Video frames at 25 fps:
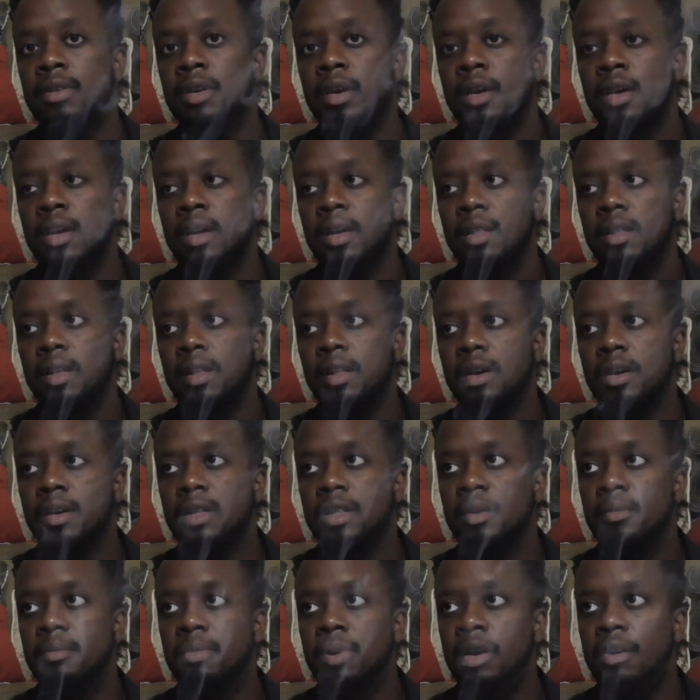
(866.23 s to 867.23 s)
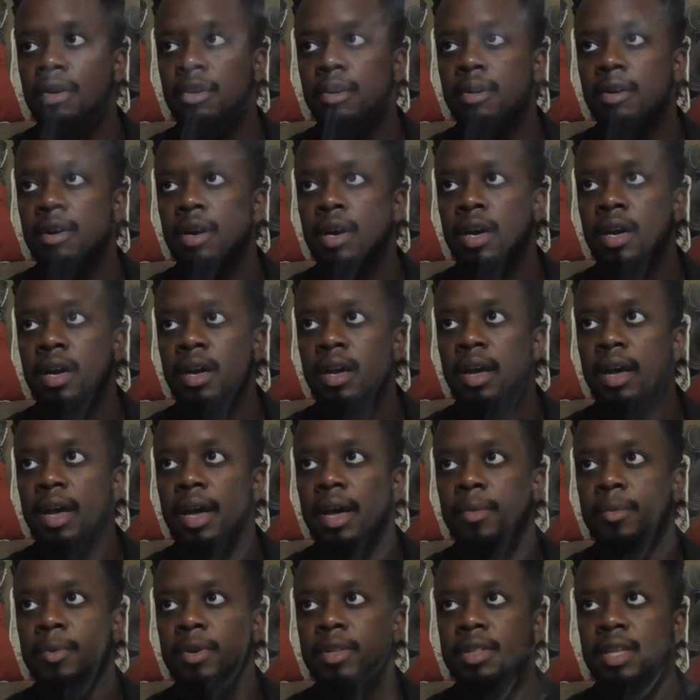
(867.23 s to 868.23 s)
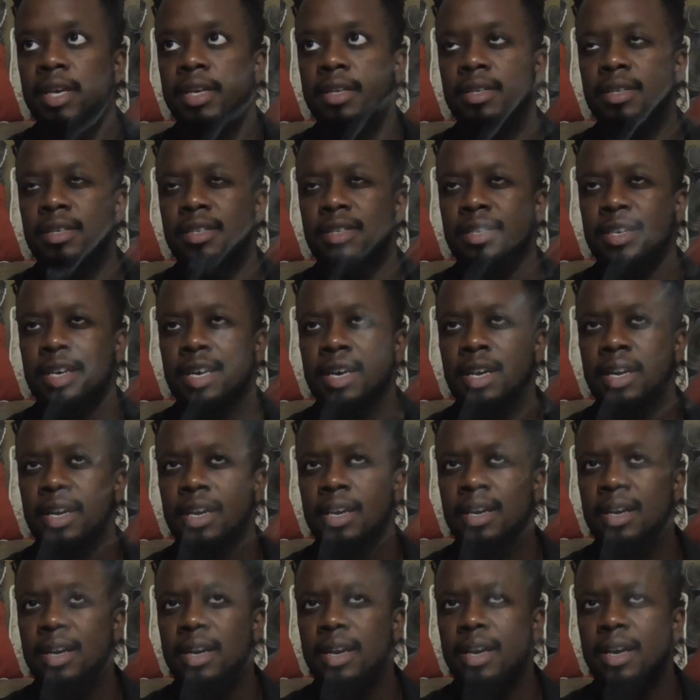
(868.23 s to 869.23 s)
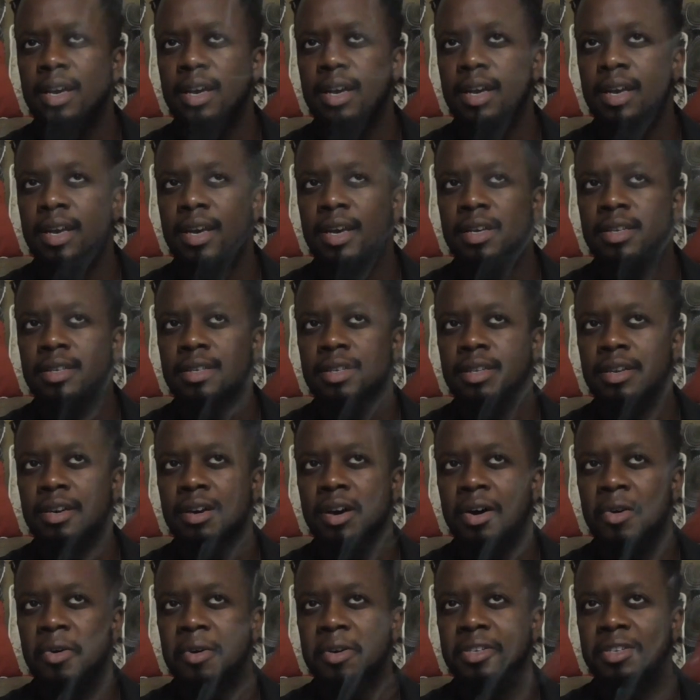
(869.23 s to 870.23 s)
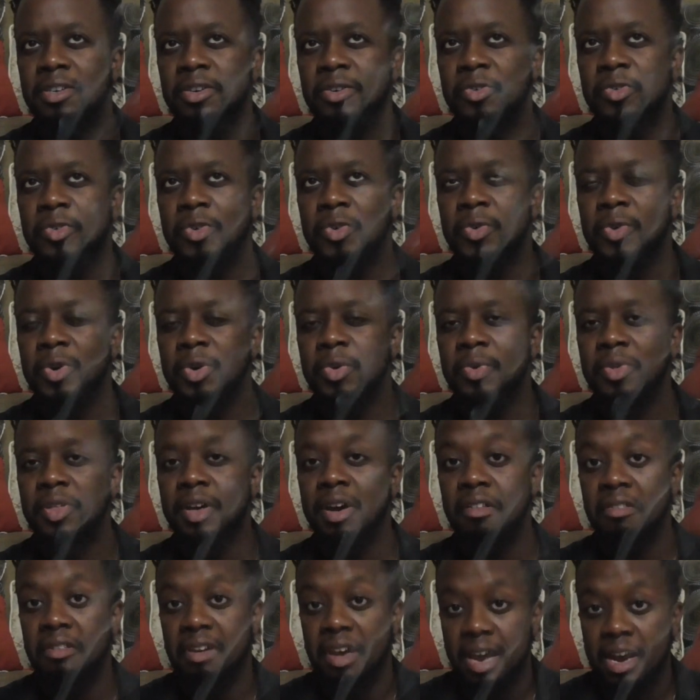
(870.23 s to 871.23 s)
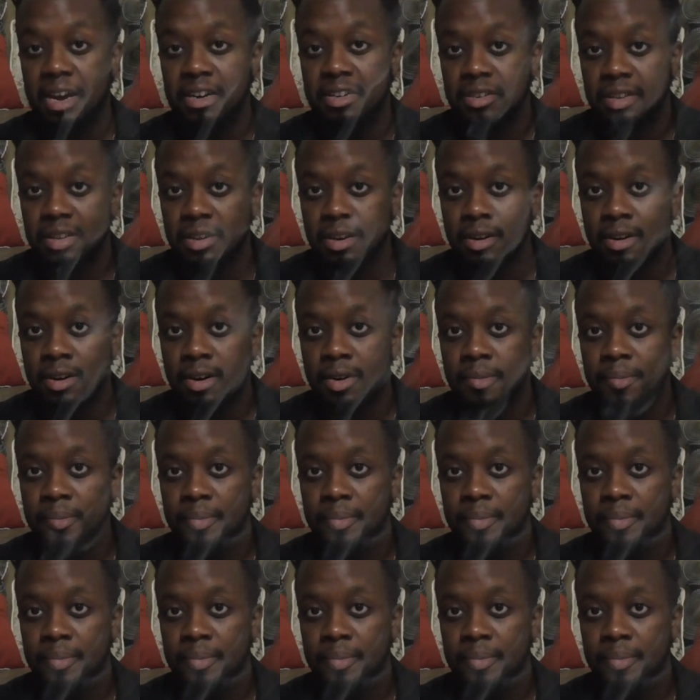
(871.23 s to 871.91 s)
They look in the mirror, and what they see isn't always congruent with how they actually are.